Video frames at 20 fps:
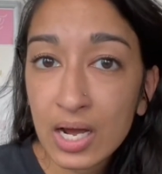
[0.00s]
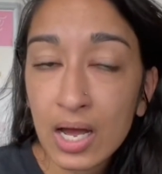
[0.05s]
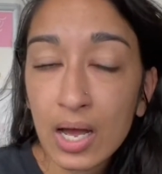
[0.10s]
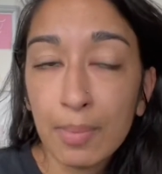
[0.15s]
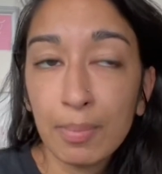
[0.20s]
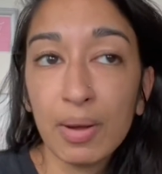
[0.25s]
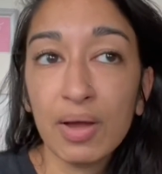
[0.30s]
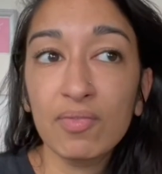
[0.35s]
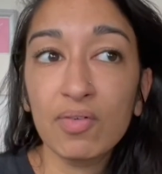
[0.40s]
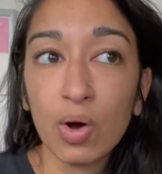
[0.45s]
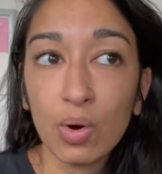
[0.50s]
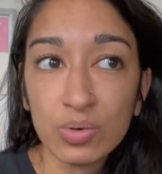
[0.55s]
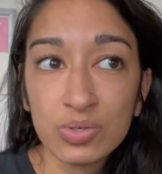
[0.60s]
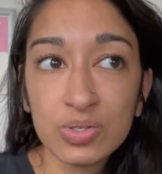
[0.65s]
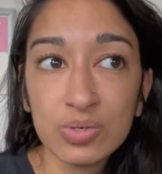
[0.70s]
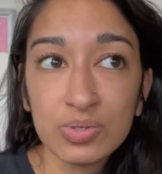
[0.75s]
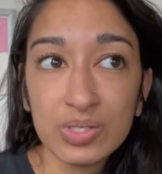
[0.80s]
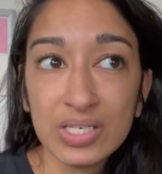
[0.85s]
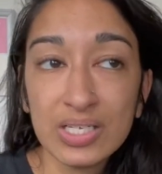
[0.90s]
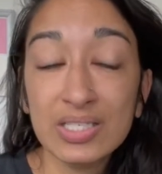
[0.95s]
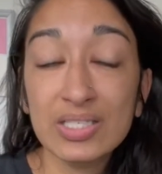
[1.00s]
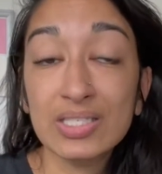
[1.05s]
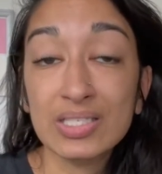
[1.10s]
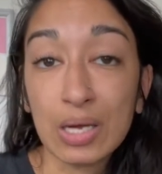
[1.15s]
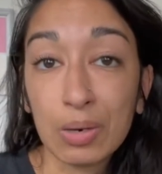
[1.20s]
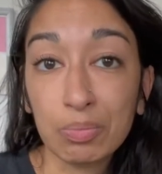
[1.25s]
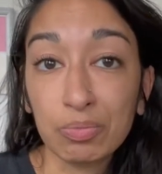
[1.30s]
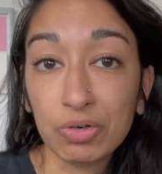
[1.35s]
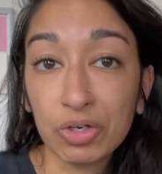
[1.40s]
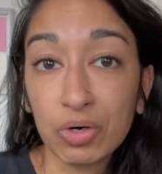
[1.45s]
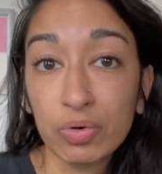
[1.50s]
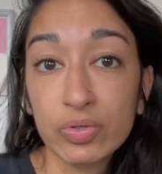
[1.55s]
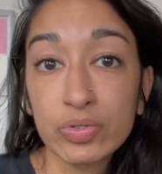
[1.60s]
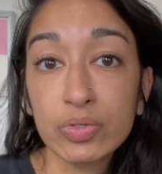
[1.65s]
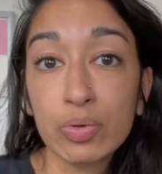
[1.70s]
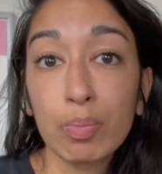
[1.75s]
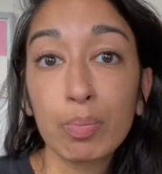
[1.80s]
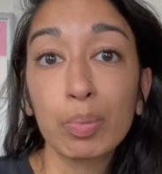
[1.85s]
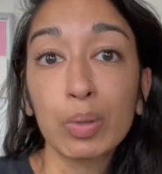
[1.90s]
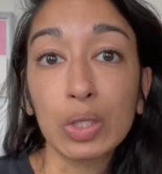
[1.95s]
but I've also seen some reels
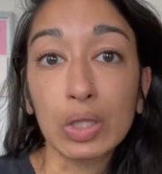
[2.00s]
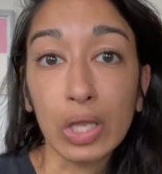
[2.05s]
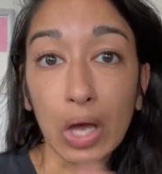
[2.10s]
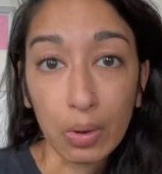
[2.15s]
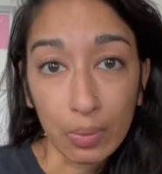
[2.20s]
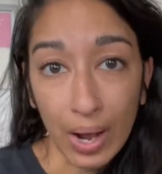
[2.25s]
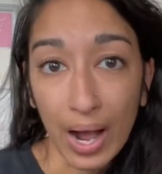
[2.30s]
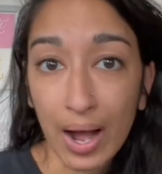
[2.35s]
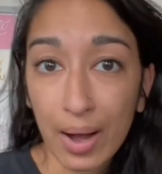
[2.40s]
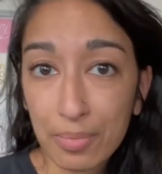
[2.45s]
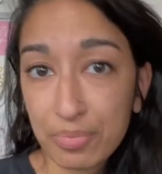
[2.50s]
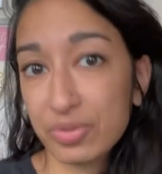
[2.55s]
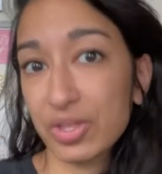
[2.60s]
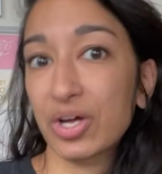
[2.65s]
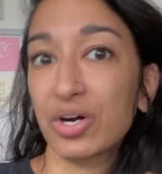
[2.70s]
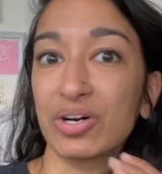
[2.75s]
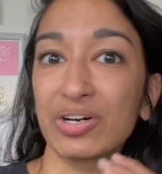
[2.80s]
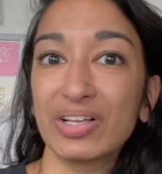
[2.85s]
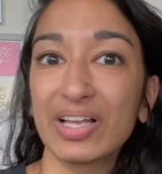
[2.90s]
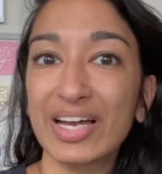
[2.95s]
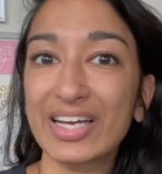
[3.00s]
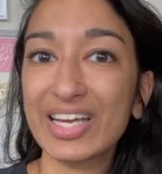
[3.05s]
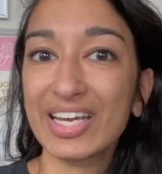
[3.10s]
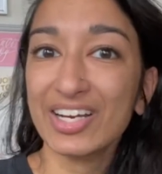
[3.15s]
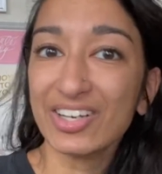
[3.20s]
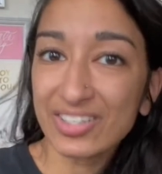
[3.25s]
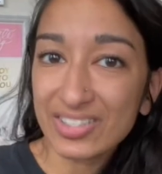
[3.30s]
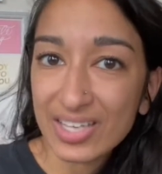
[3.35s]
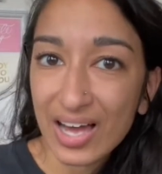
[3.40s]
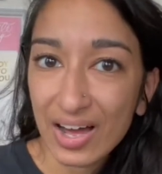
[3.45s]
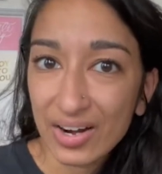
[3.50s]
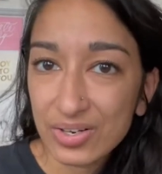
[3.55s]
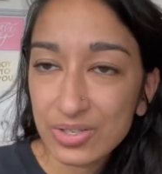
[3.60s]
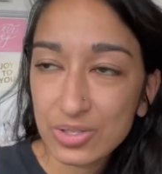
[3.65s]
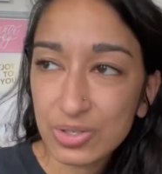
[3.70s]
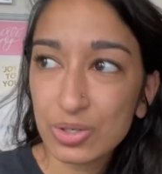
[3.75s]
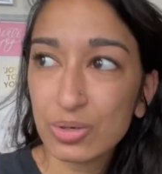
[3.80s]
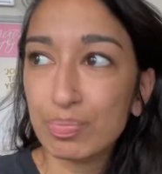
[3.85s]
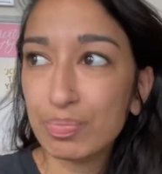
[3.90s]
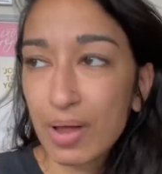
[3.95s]
blow up that are like, here's how to
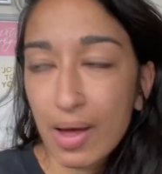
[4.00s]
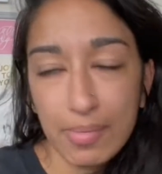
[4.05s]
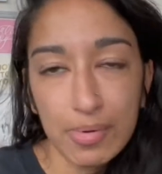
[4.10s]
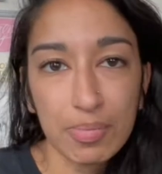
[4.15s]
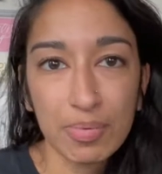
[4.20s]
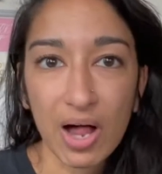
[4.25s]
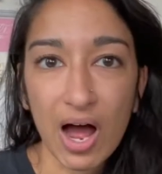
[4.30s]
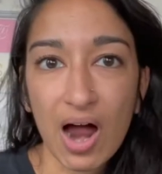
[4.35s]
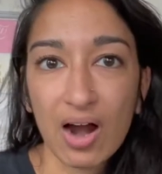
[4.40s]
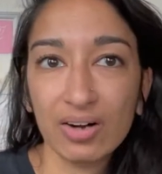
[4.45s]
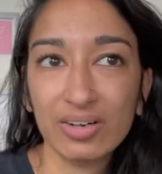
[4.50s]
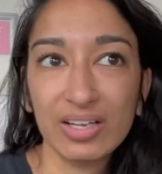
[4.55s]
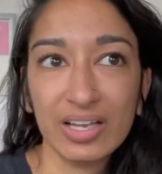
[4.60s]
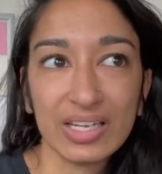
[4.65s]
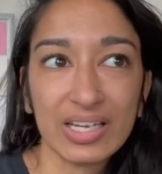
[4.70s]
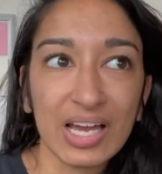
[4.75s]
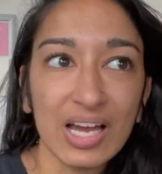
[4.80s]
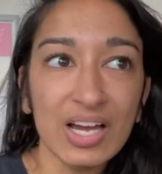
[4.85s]
do blah blah blah, or like,